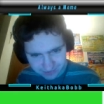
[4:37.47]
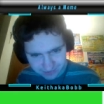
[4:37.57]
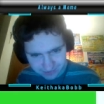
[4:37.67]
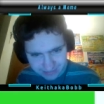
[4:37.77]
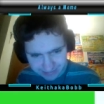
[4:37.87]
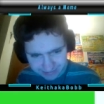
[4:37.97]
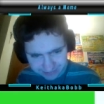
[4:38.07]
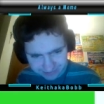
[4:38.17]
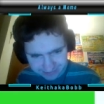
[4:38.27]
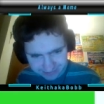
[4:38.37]
Oh yeah, because you're
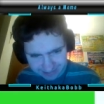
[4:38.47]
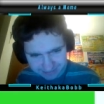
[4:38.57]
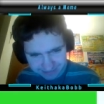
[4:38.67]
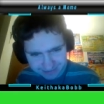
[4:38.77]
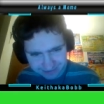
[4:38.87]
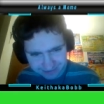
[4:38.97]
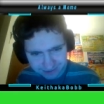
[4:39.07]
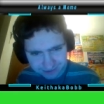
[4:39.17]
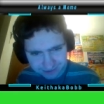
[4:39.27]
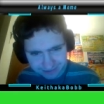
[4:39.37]
just taking... You just
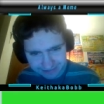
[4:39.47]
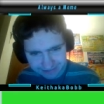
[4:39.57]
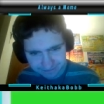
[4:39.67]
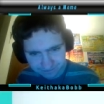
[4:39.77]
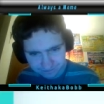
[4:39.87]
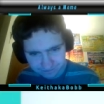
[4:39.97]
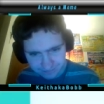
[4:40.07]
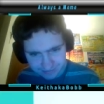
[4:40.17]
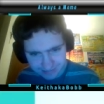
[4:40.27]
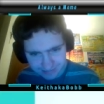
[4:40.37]
literally...
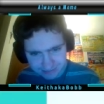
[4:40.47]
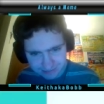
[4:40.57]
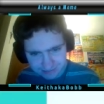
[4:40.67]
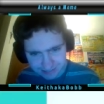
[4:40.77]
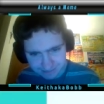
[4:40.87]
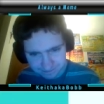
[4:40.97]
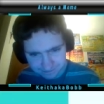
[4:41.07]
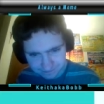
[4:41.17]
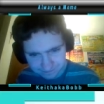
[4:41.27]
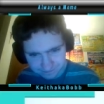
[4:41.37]
Yeah, you stop.
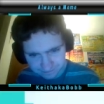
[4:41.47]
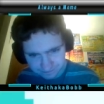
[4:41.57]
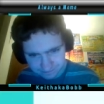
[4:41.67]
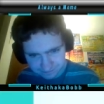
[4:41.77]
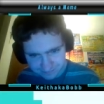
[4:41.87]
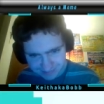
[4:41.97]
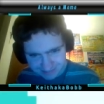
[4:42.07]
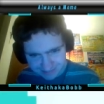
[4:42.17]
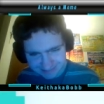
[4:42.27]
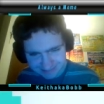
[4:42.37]
You
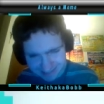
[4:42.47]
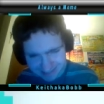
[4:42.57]
suck!